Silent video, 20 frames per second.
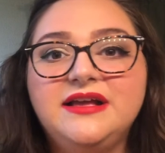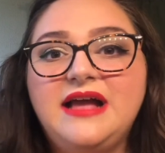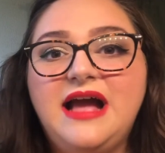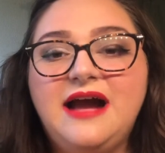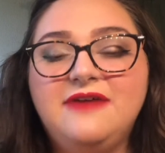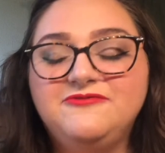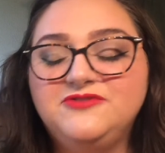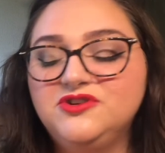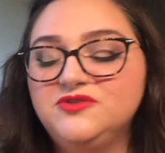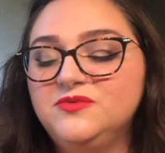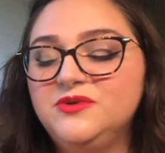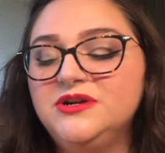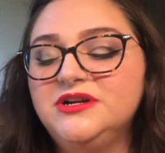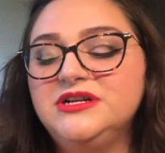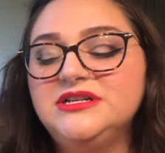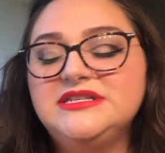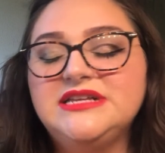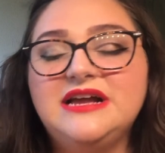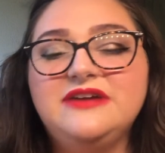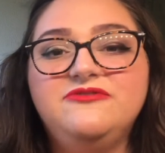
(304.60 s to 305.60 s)

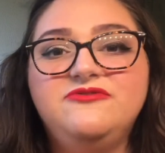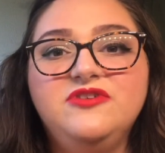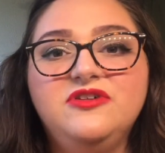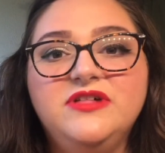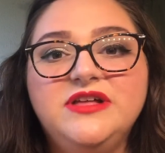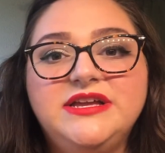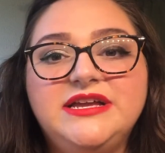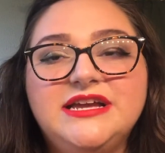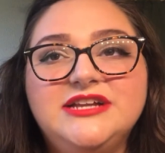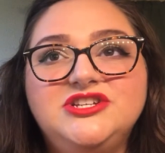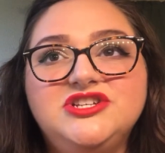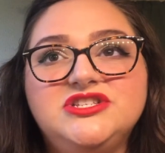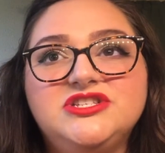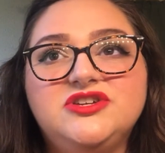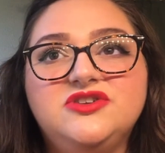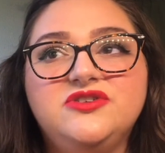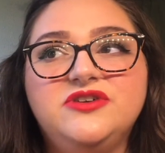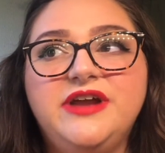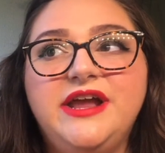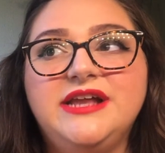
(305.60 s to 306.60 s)
afterwards, I feel like it just
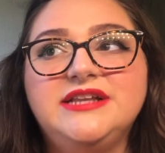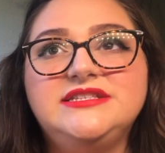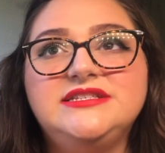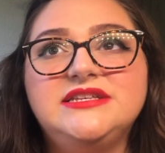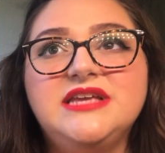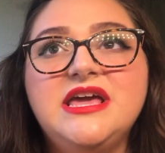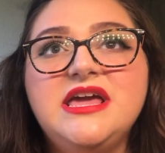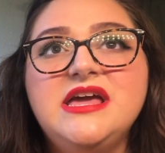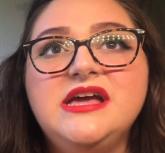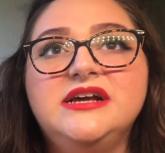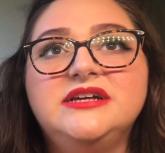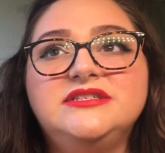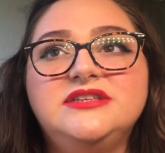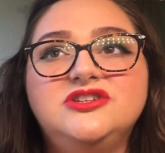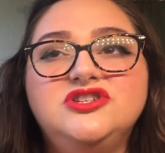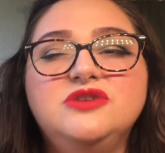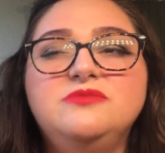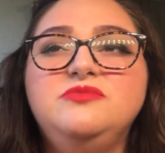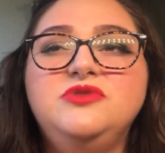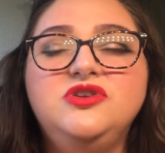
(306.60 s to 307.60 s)
creates
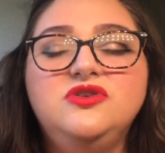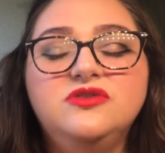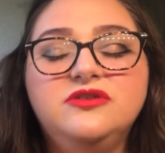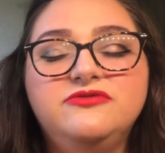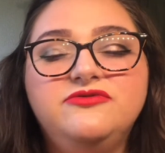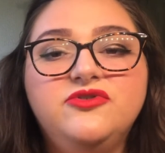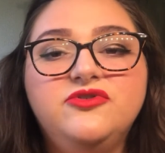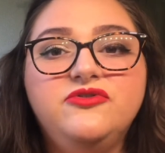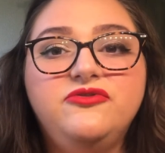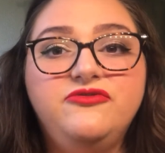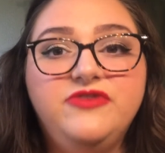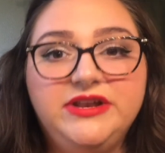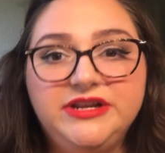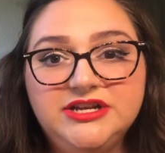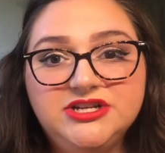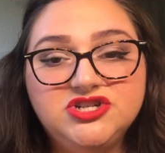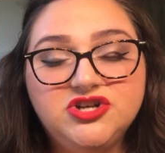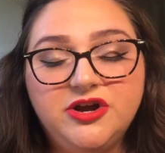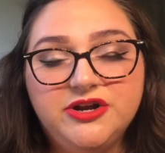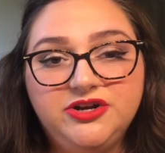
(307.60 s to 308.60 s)
such a beautiful
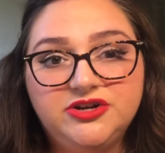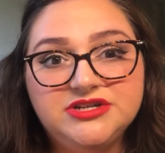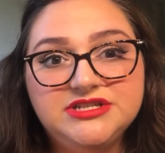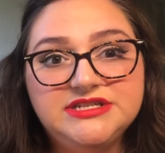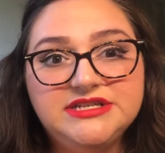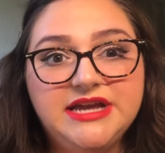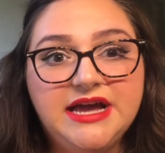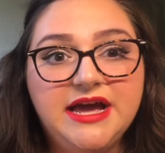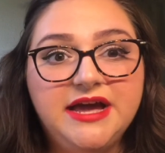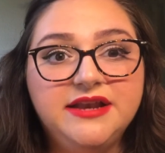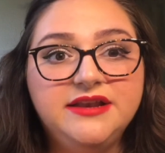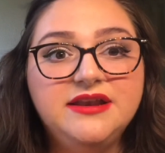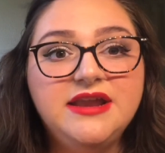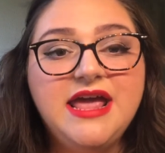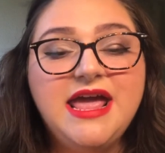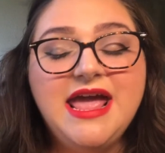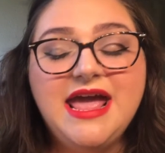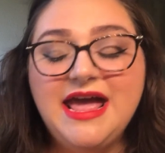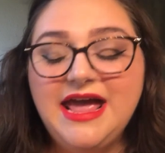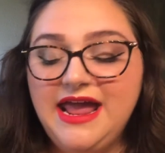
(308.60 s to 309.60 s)
finish on your skin,
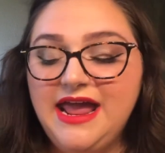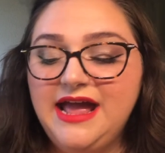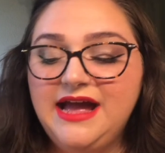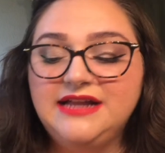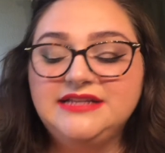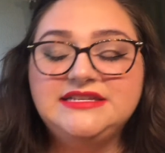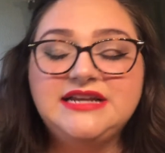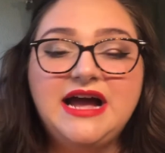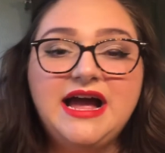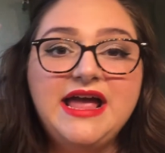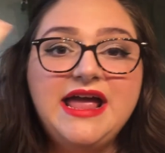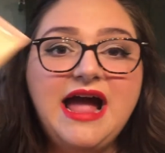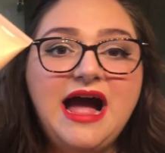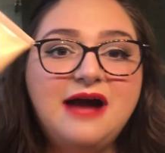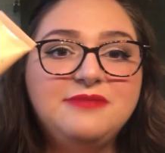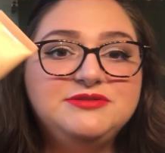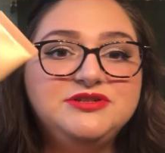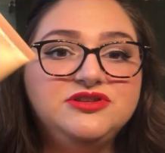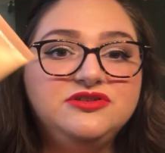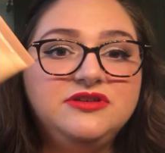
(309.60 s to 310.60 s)
and I
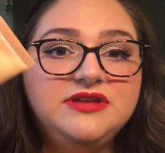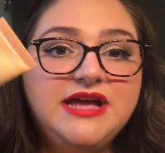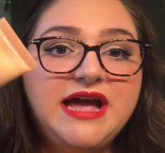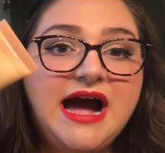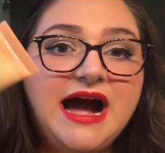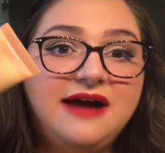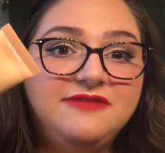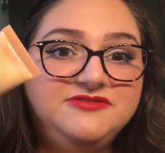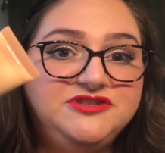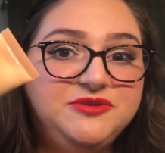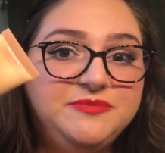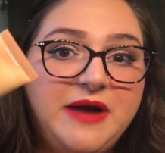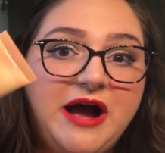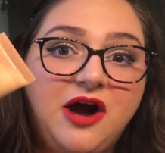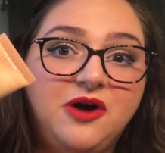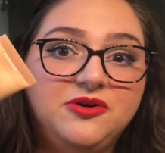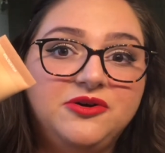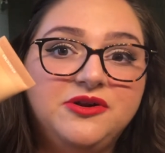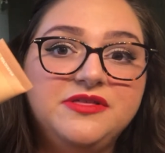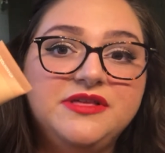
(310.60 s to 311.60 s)
absolutely have to
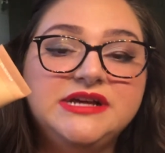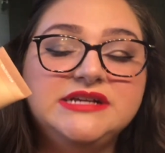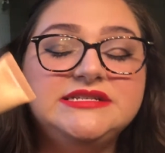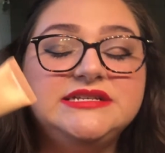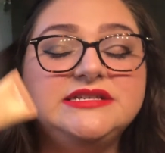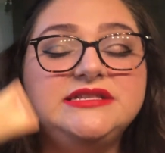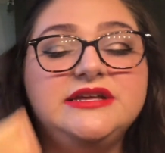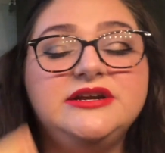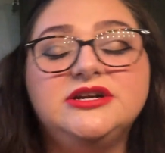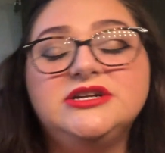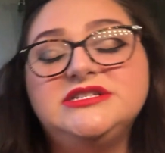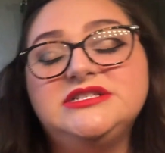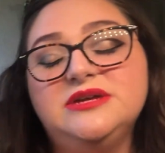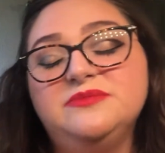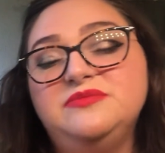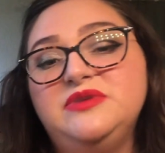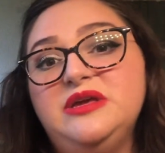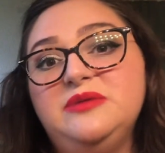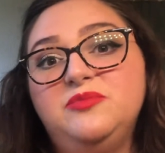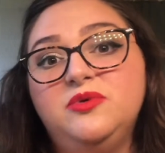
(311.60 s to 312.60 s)
powder this. There are some
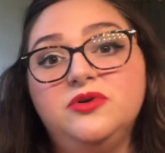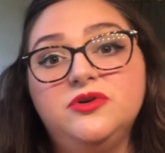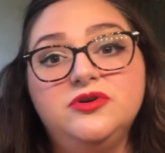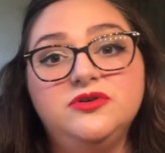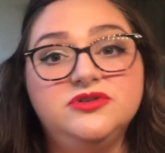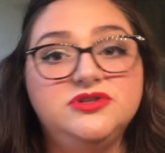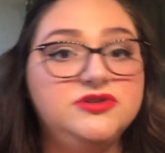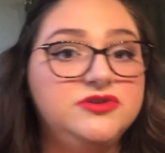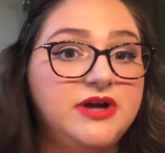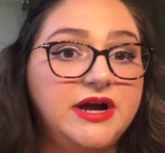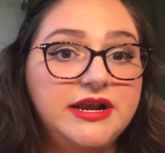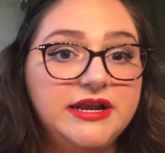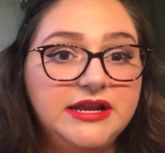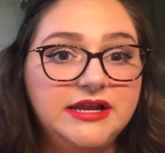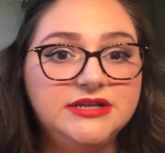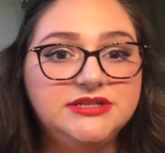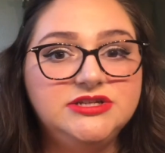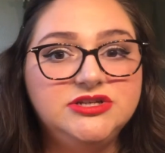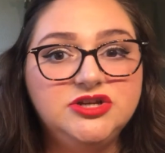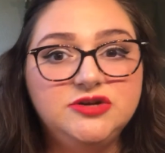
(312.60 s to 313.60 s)
people who do not need
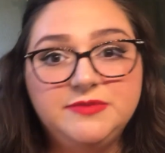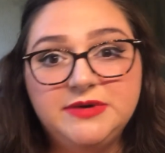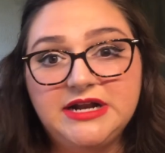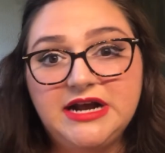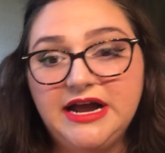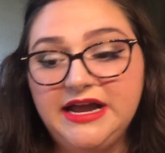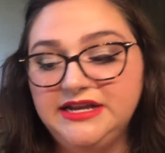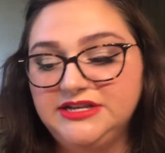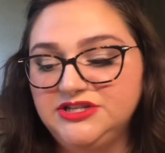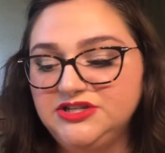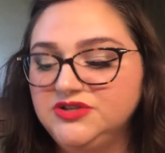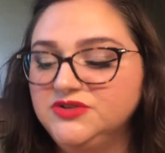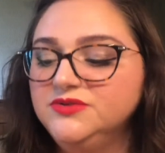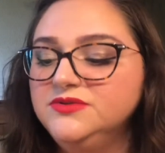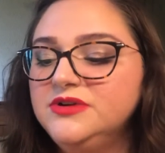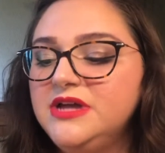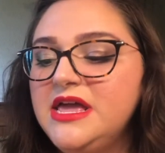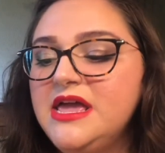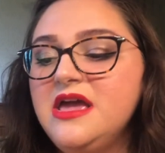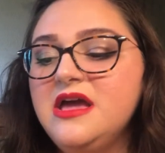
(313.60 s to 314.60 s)
to, but I do,
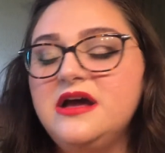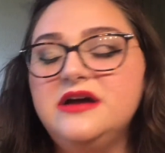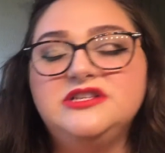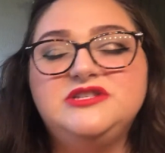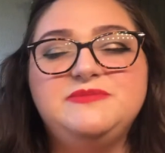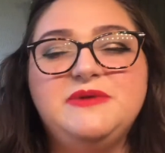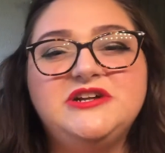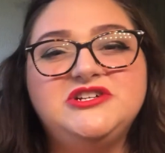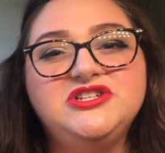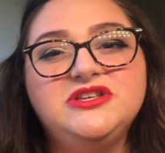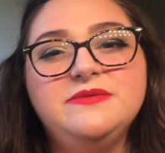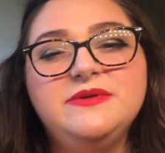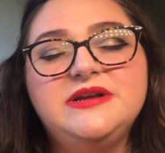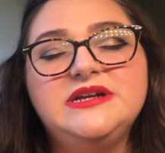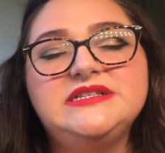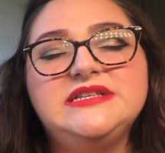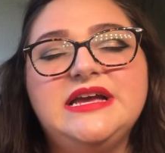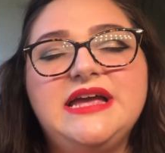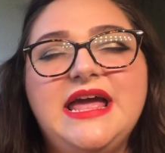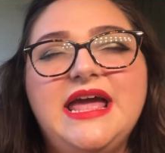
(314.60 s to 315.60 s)
especially because
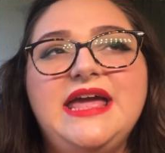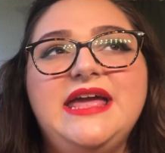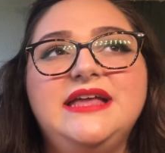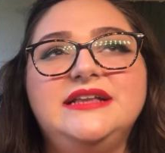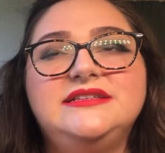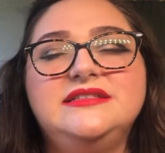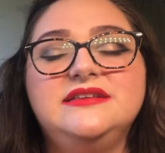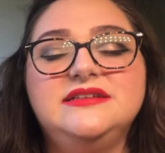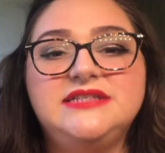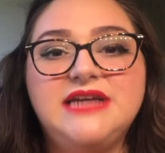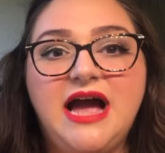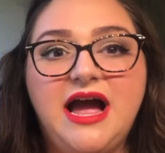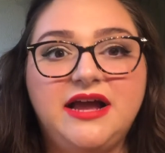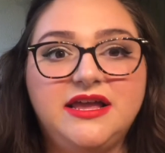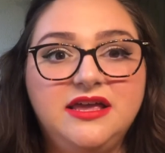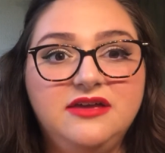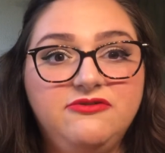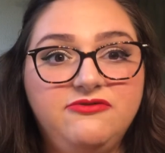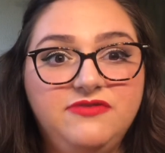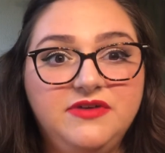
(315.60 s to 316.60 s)
I hate the
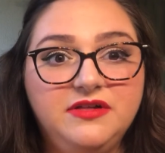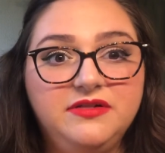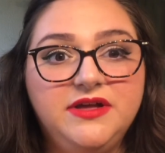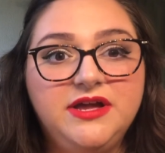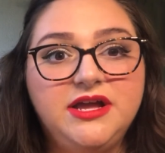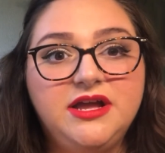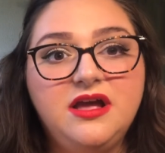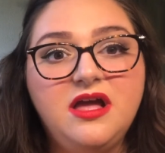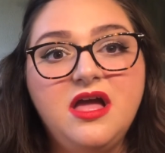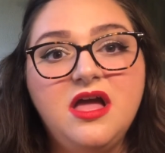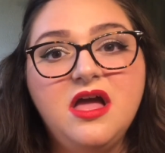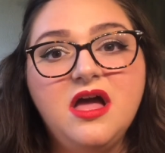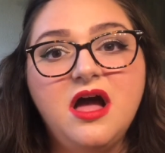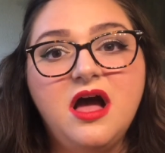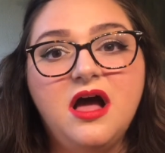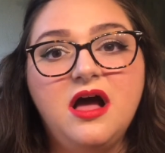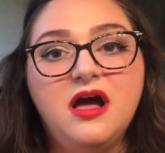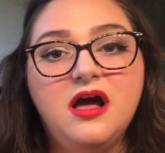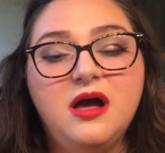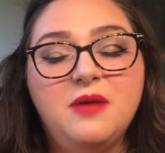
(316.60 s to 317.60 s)
tacky feeling
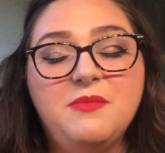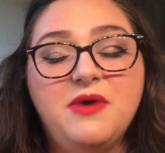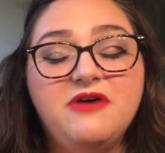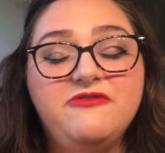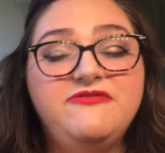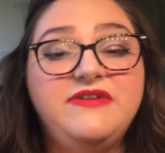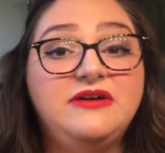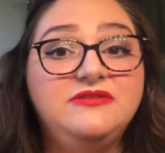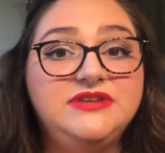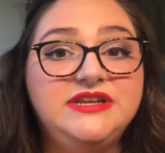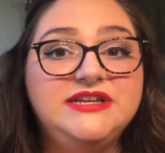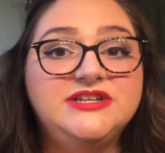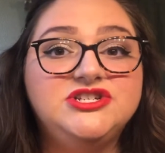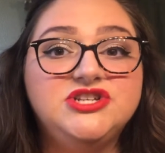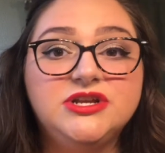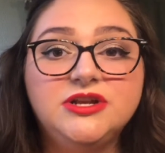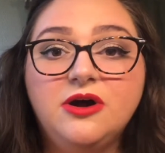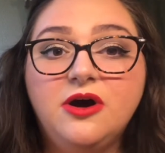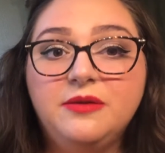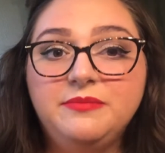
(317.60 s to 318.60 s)
of
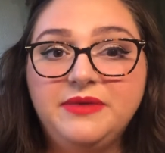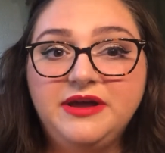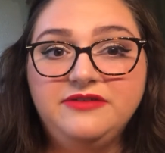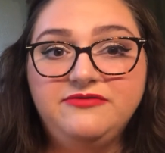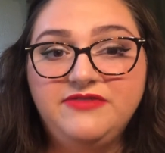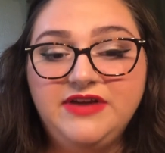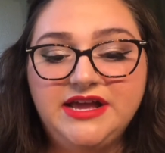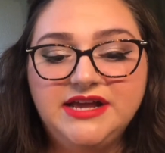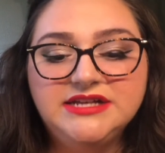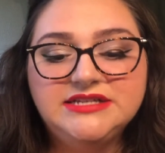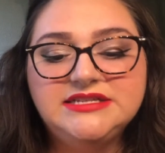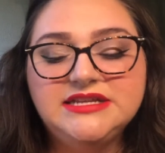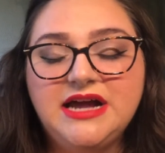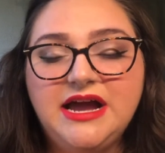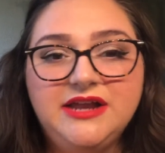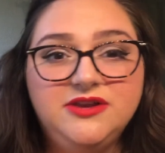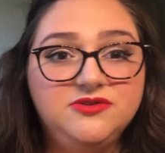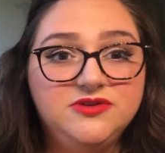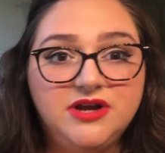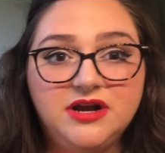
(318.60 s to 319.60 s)
foundation on my face. I
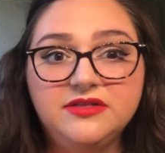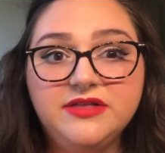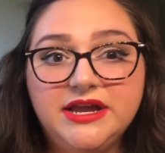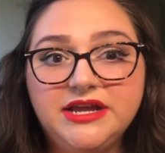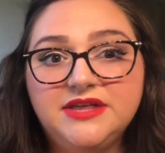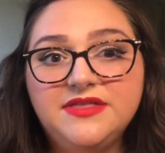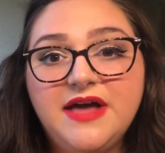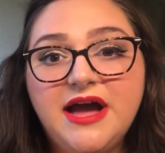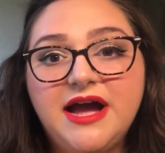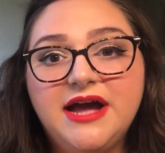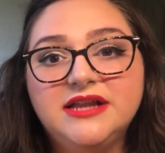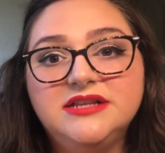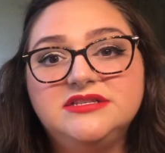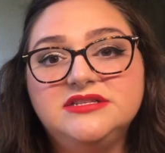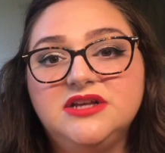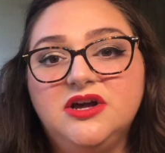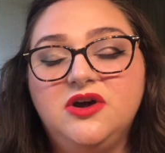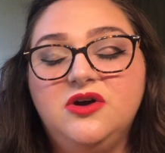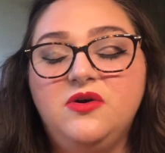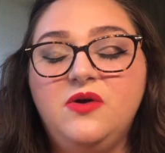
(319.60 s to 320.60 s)
do not like that,
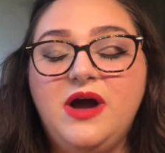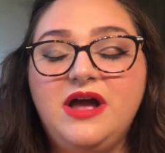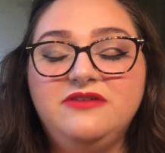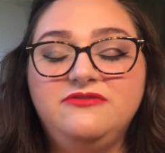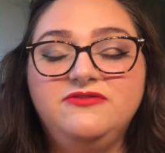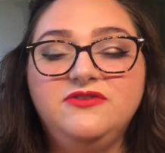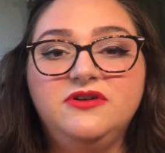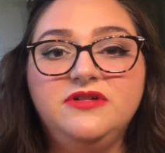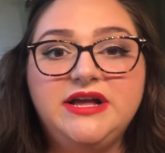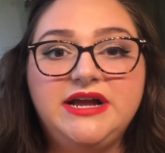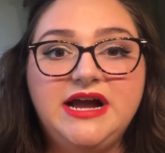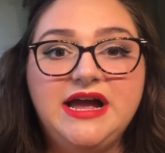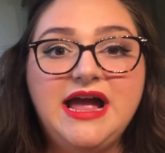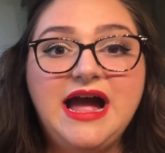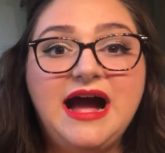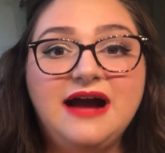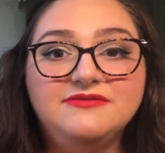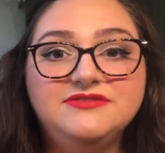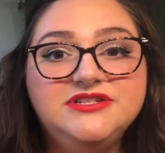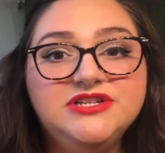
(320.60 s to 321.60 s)
so I feel like I
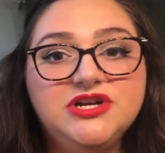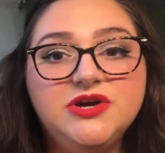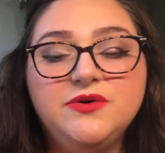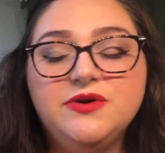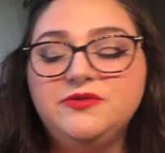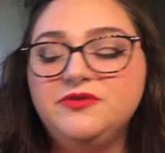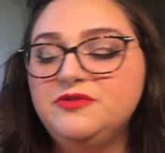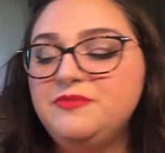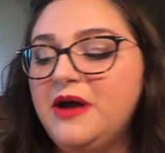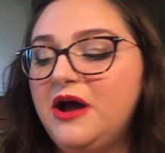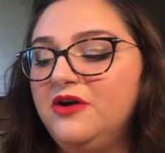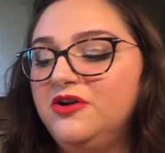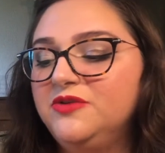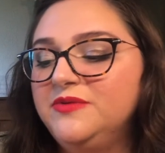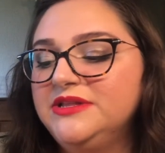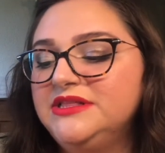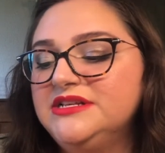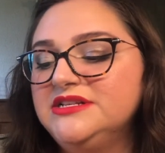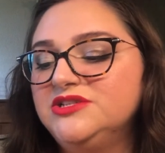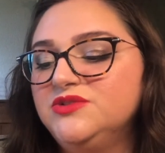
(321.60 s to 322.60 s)
have to go in with powder
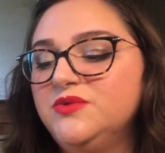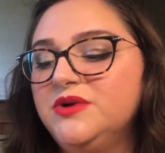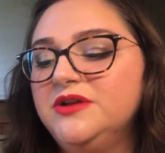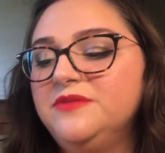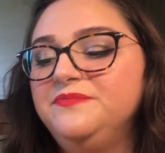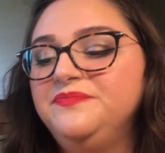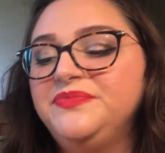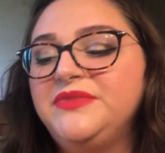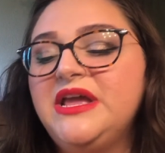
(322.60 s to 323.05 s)
with this one.